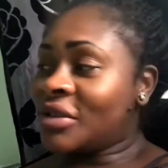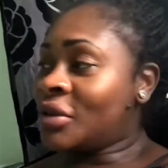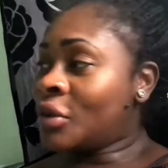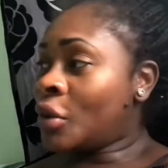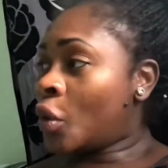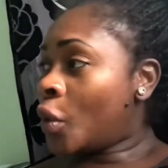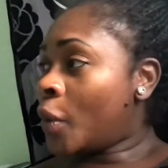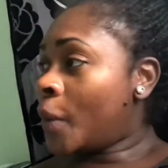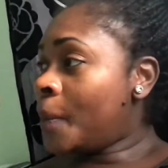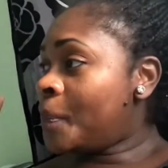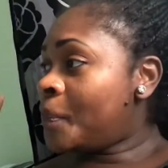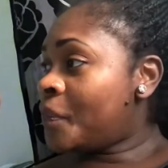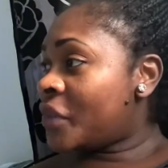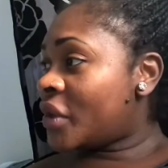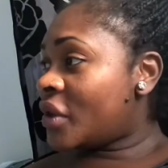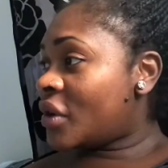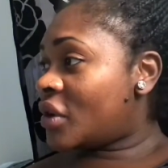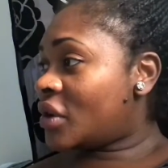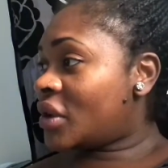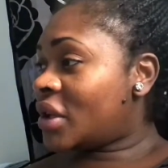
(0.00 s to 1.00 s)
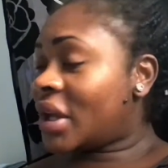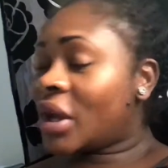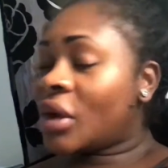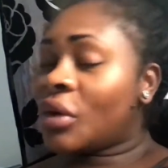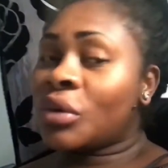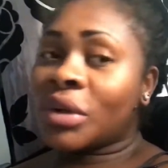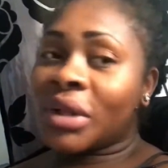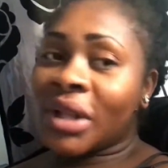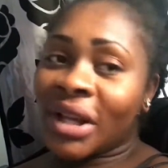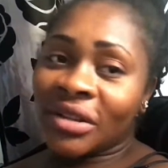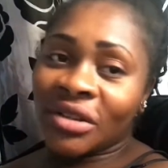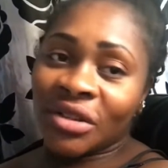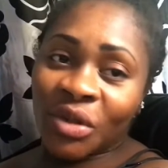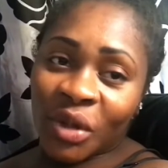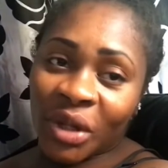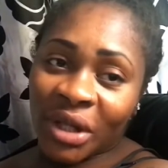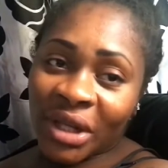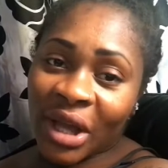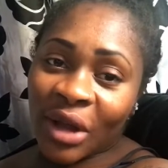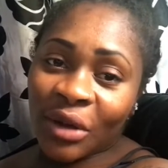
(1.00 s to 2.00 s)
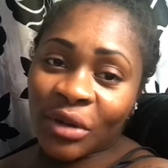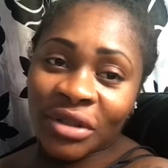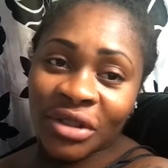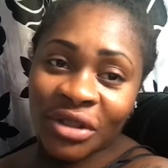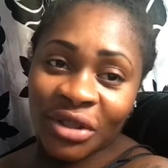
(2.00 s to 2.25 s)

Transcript: So gonna get all that sorted out.